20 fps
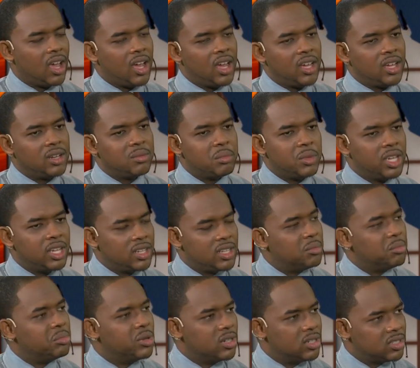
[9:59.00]
And
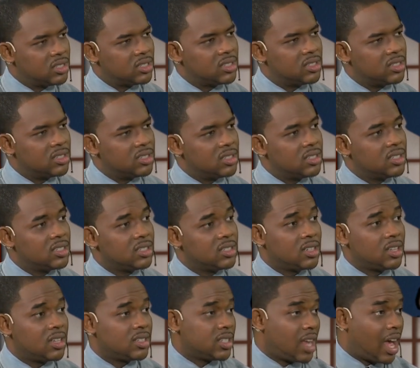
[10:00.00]
many persons,
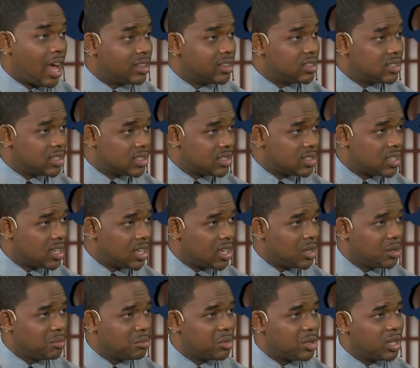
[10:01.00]
sad to
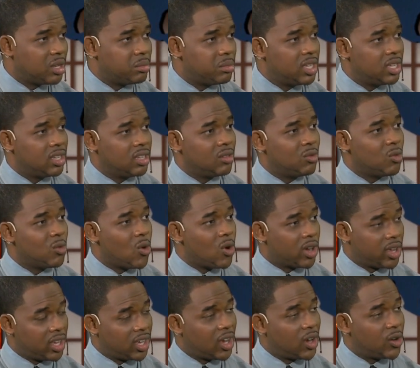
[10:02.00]
say, may be walking